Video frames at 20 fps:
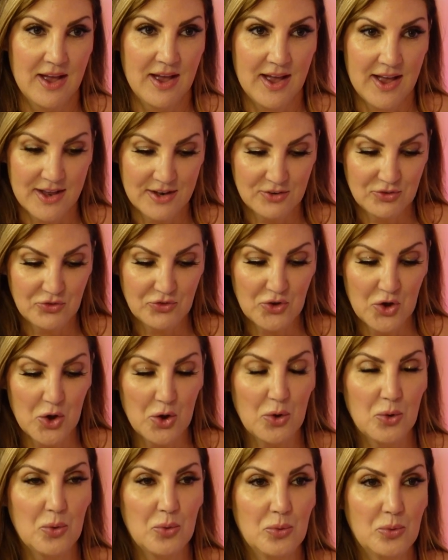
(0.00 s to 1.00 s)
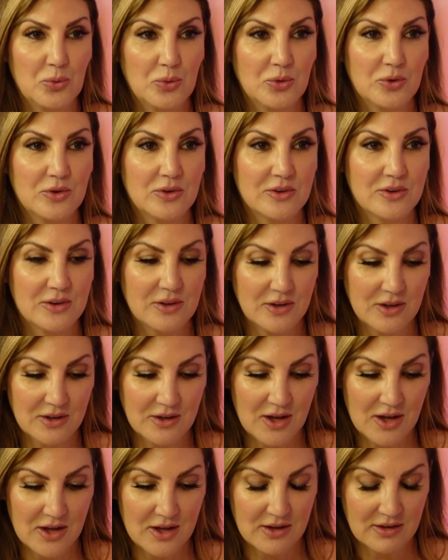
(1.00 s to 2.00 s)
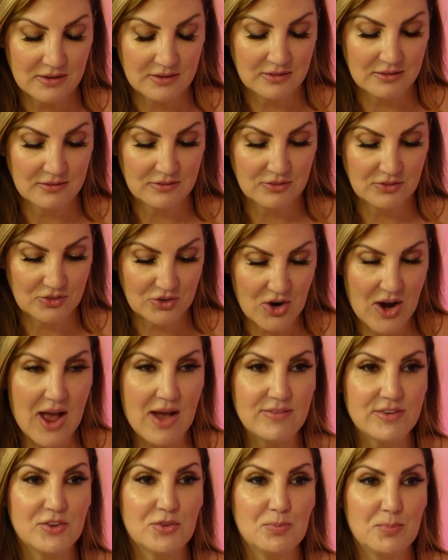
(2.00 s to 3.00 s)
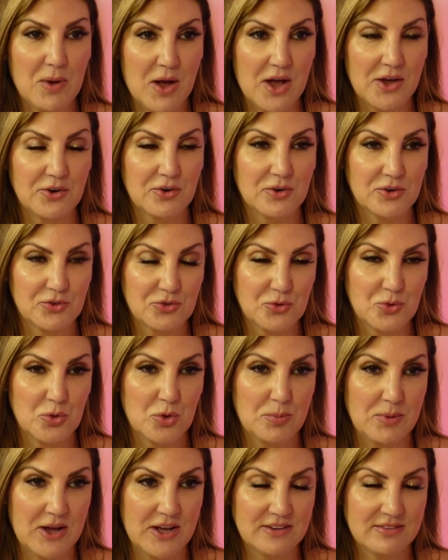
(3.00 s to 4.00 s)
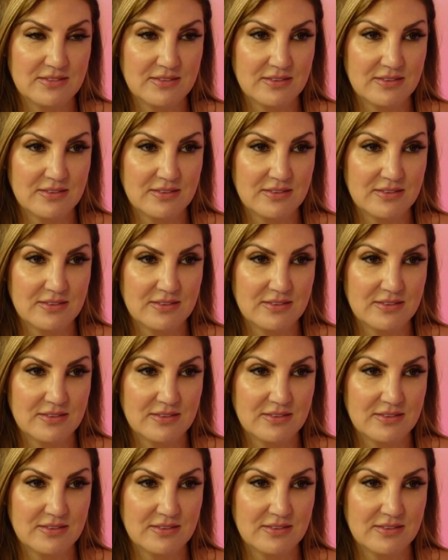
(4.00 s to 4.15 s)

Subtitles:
And so Travis bought her a school bus.